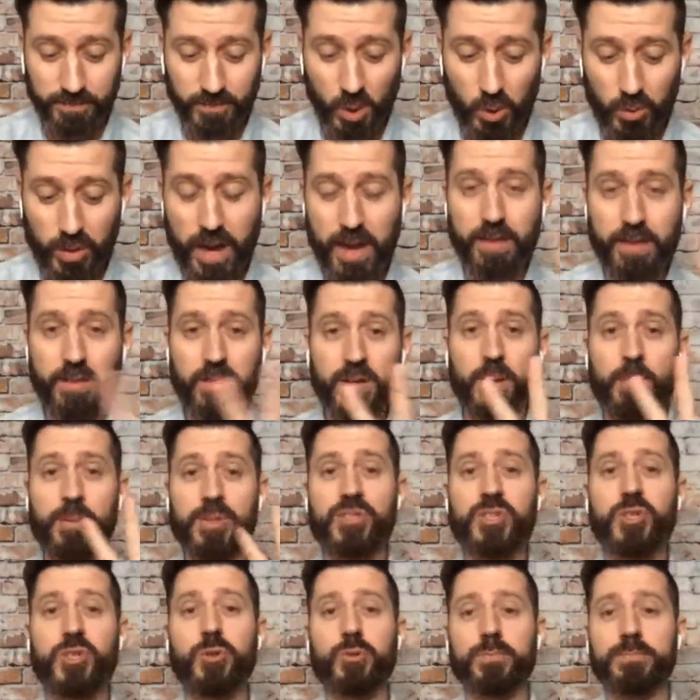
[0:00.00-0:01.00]
Okay, number
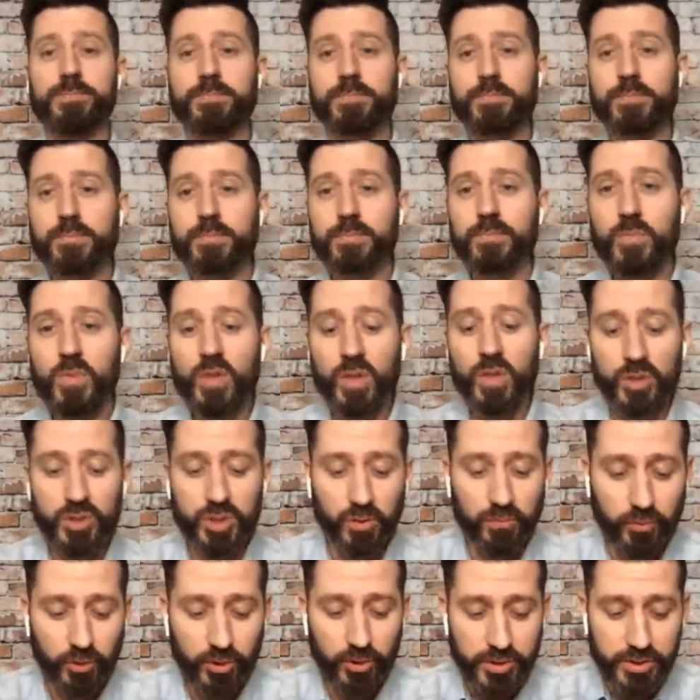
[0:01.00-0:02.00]
2.
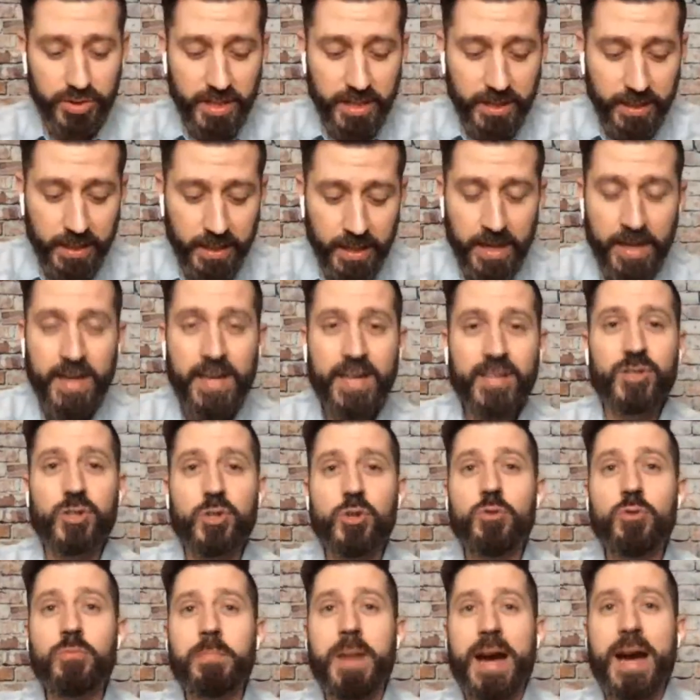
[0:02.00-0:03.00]
So first thing is
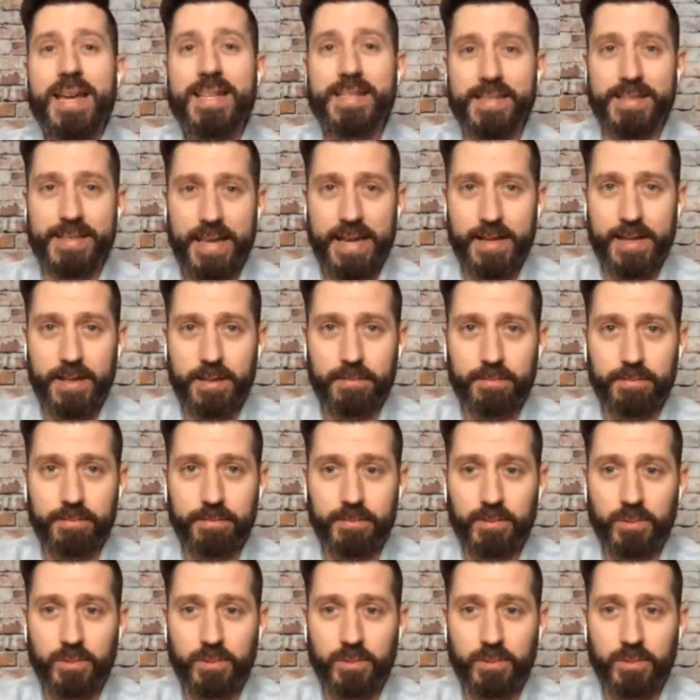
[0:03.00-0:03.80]
new mindset.